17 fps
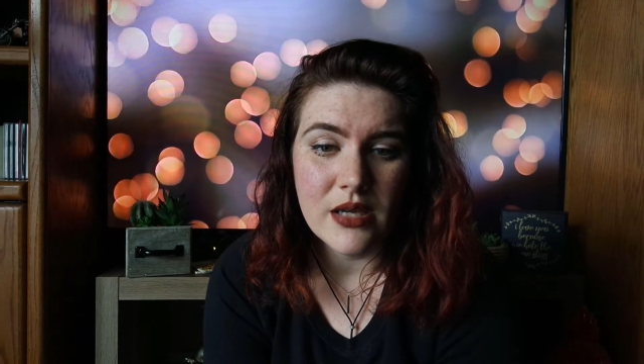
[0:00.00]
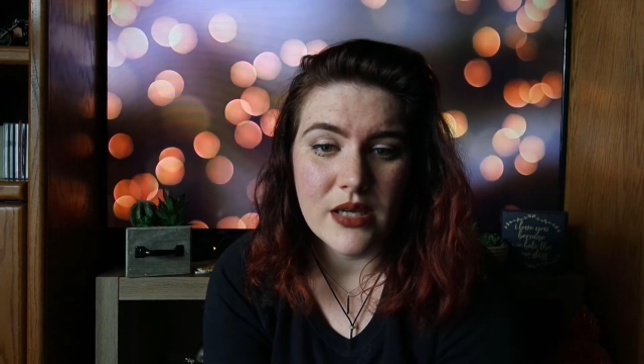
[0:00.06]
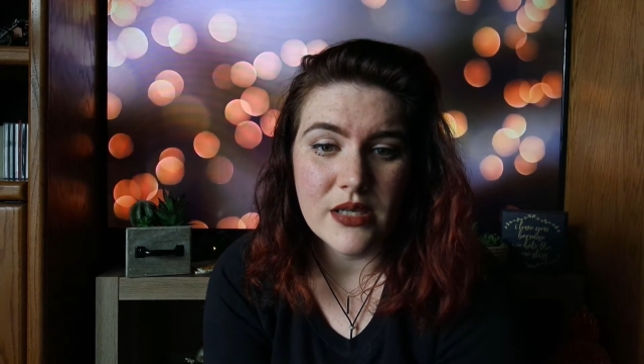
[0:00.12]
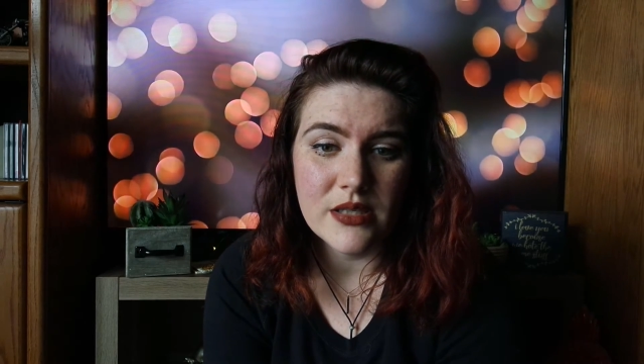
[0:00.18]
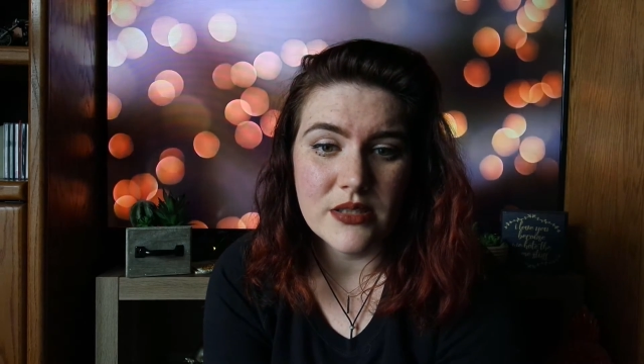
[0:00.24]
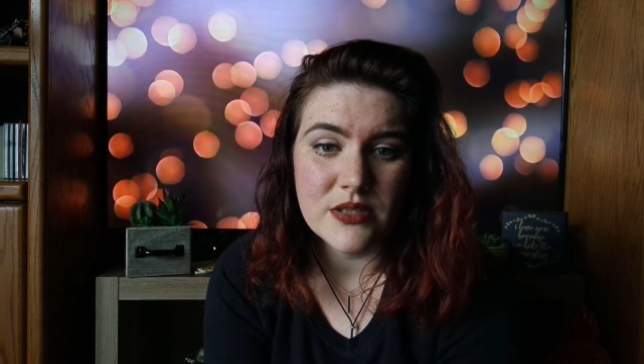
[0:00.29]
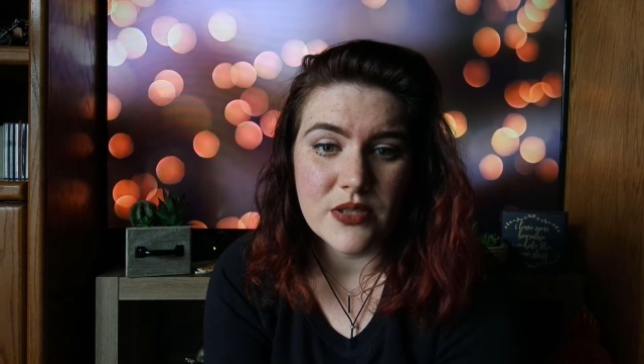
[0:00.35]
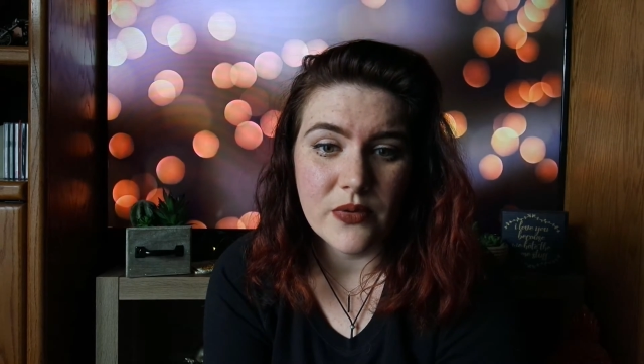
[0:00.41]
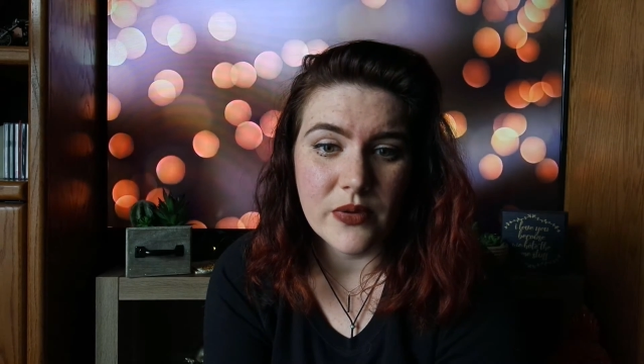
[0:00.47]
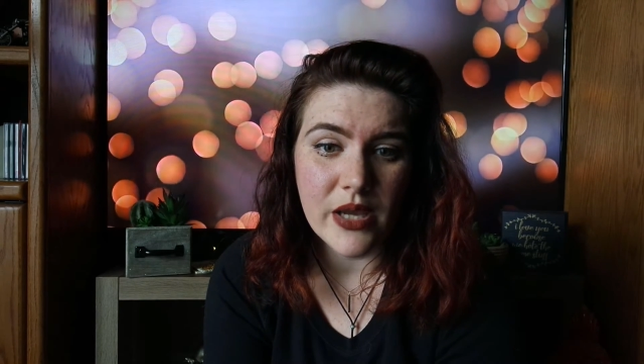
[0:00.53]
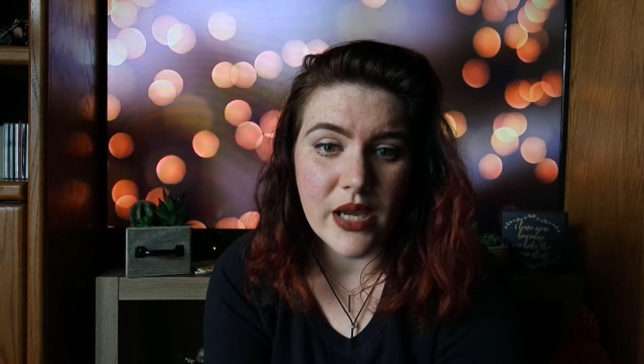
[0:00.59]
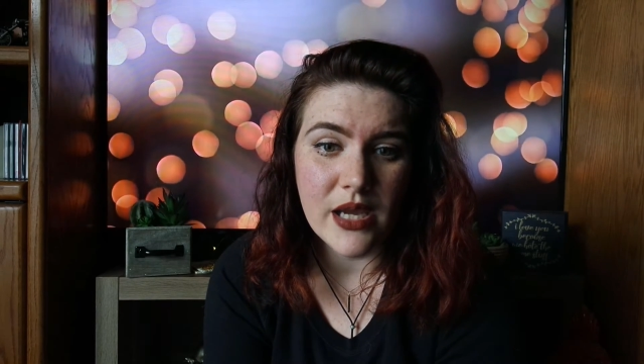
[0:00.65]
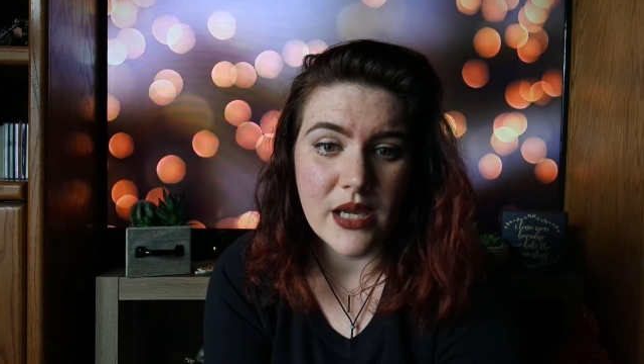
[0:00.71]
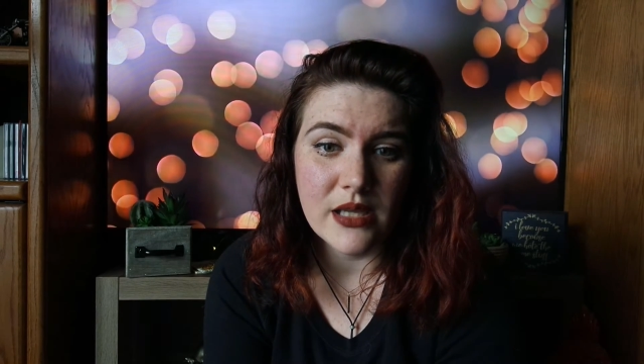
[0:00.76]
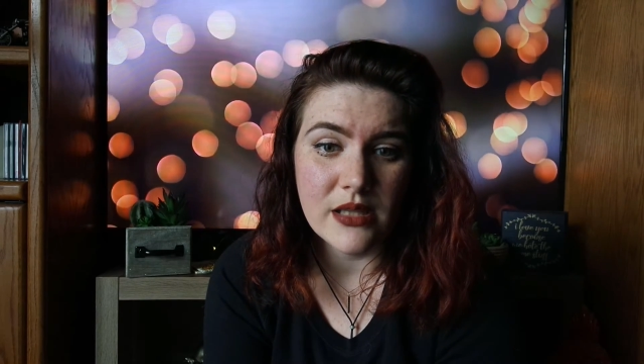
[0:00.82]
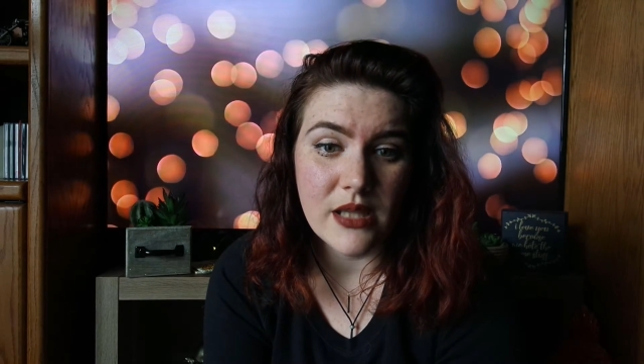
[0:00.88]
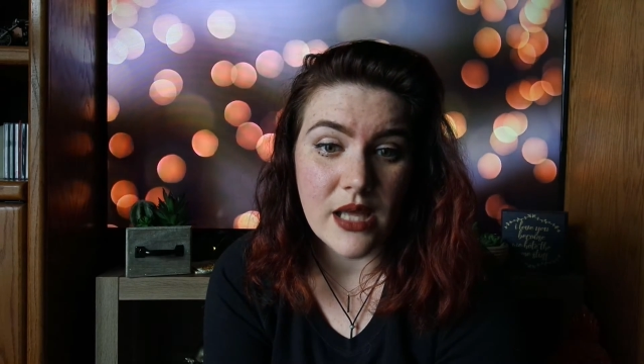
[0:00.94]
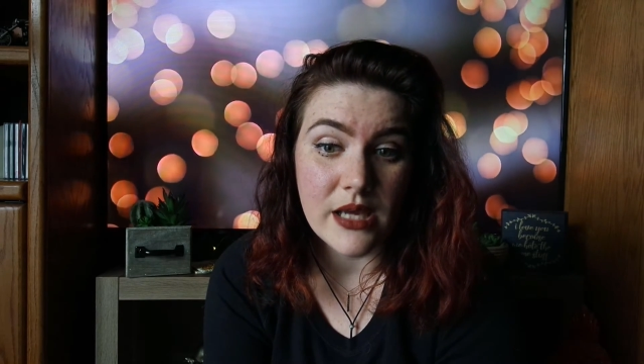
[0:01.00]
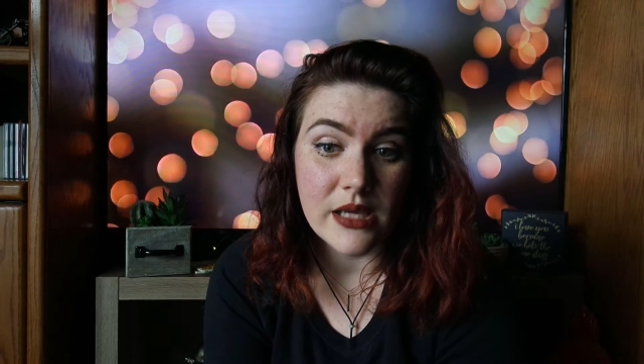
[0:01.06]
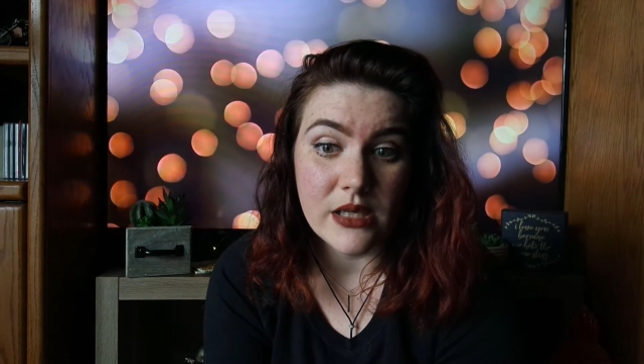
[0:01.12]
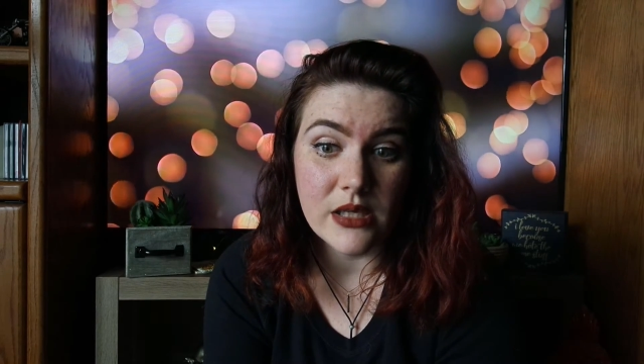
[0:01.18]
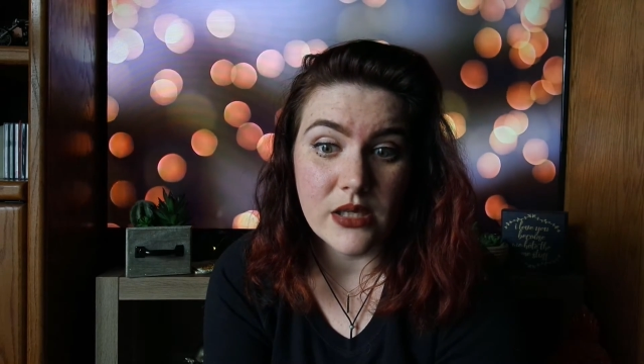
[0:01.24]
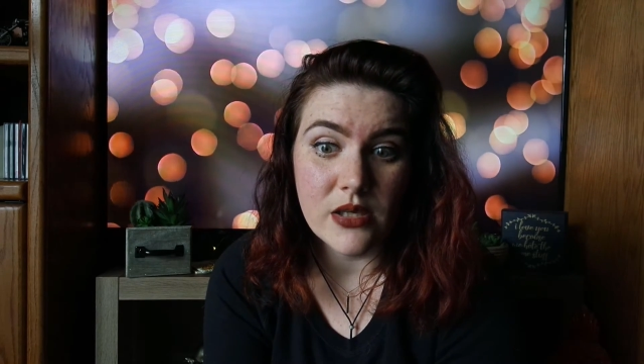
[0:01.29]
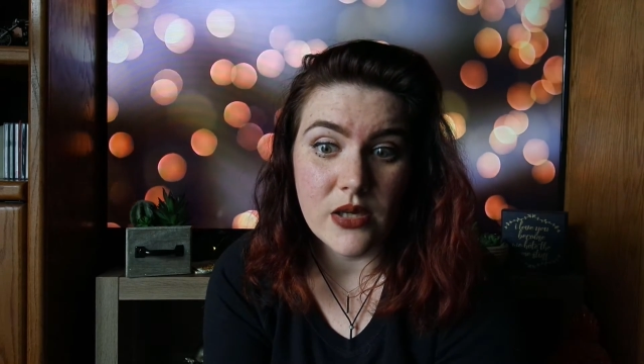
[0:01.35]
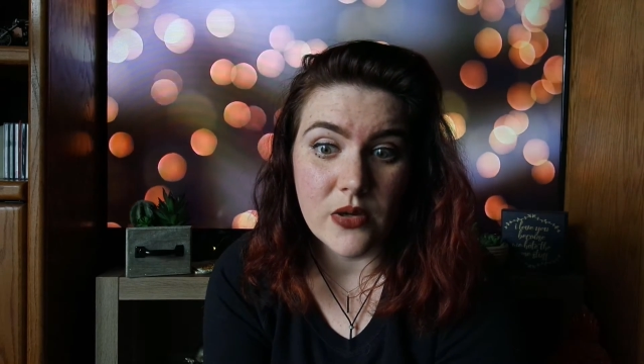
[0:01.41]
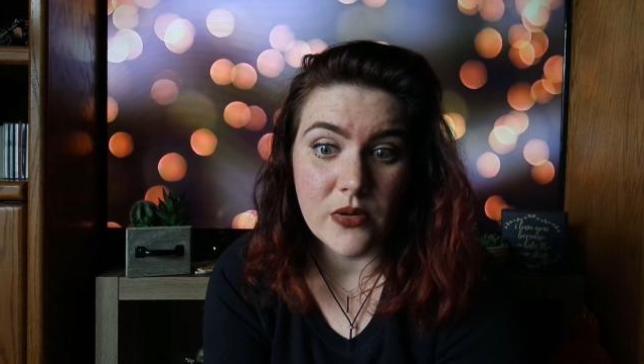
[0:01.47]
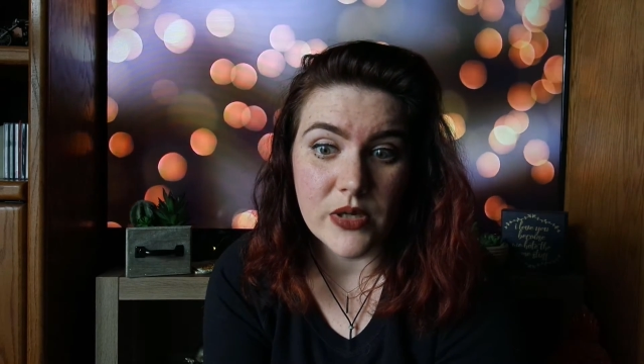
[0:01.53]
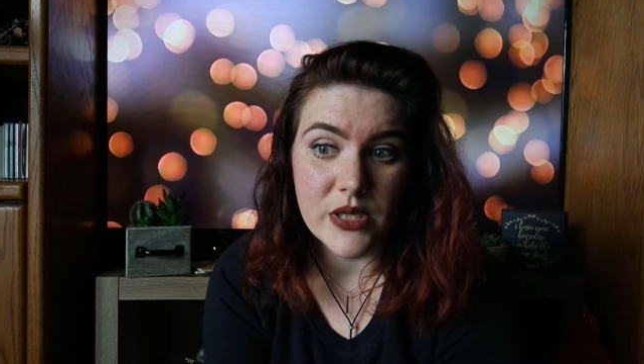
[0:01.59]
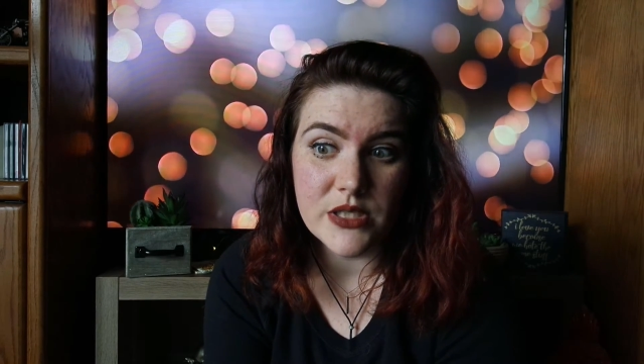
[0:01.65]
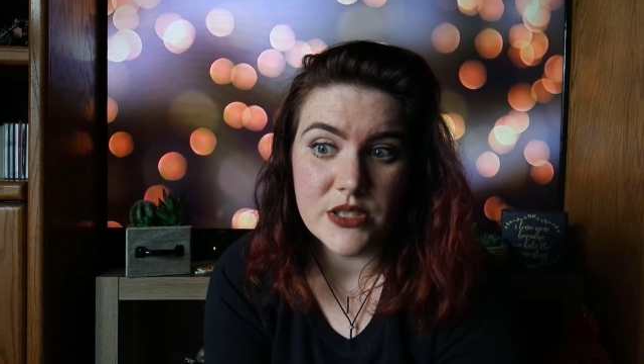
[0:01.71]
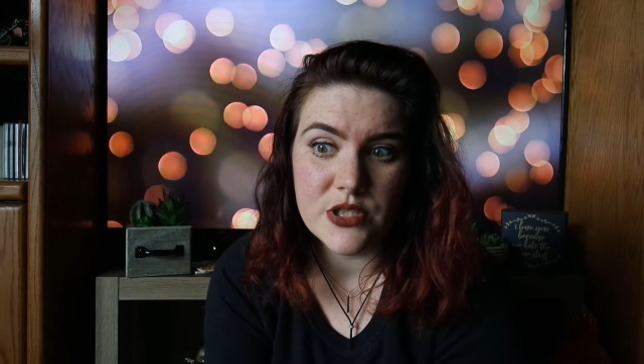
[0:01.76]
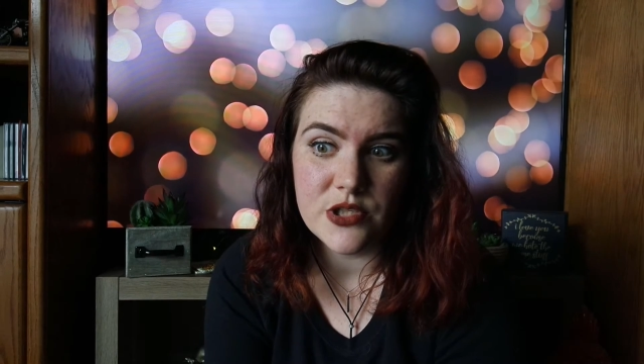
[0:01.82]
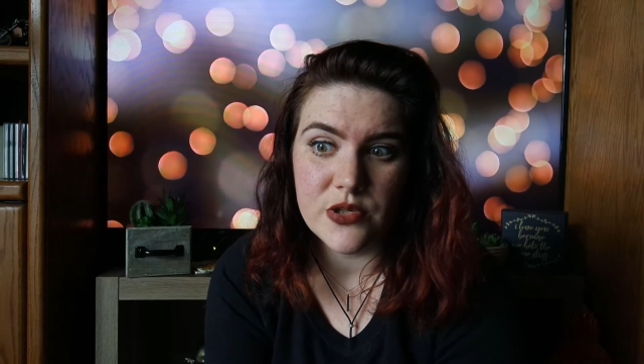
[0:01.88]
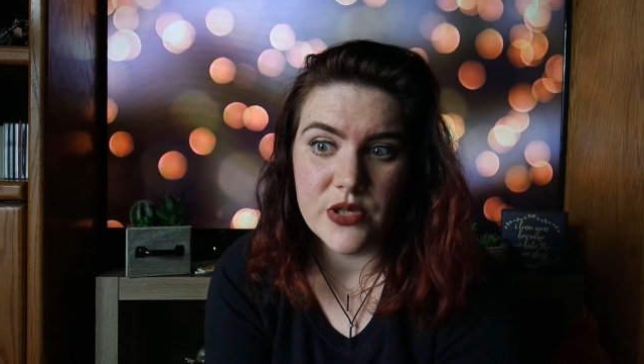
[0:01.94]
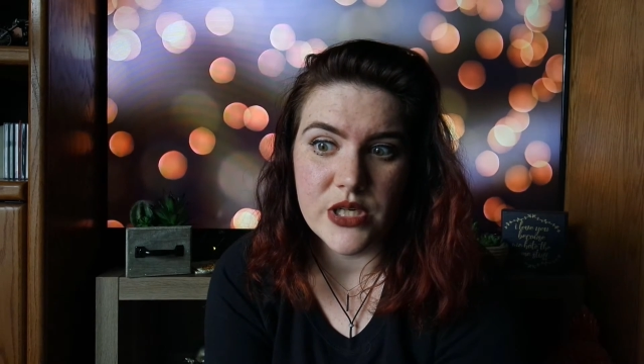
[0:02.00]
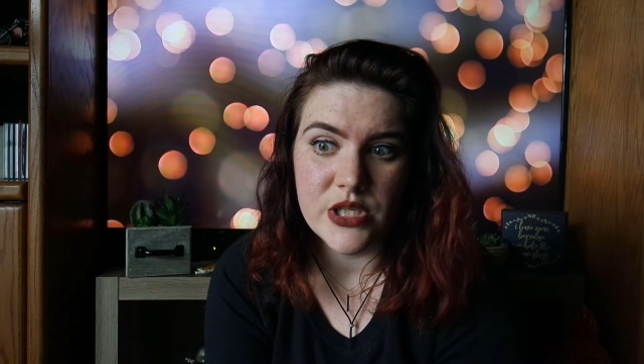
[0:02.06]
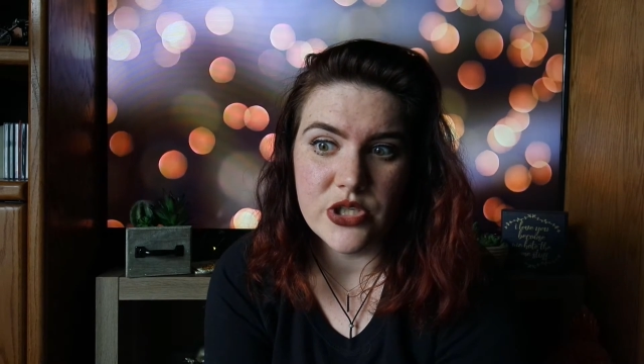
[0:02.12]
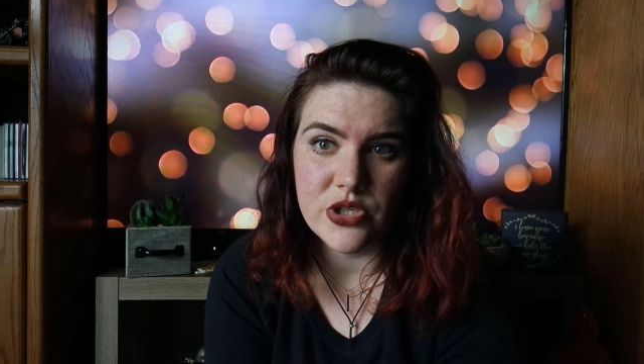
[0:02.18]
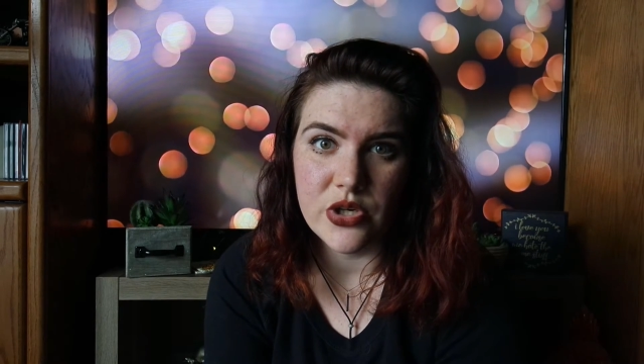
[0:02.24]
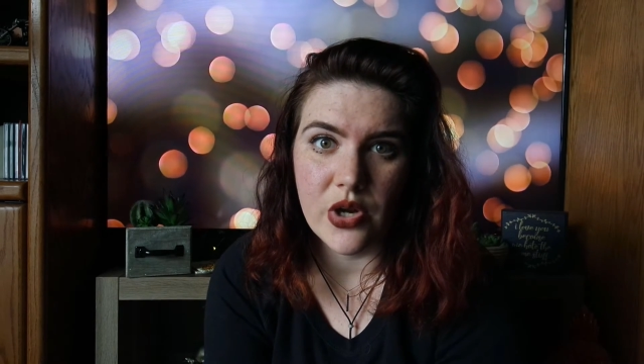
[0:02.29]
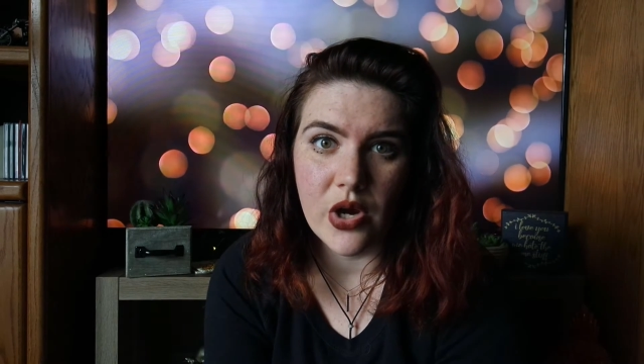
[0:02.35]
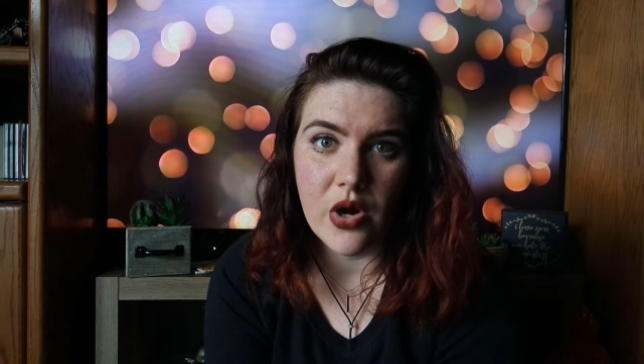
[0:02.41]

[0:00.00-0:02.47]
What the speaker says: It's okay, like, history should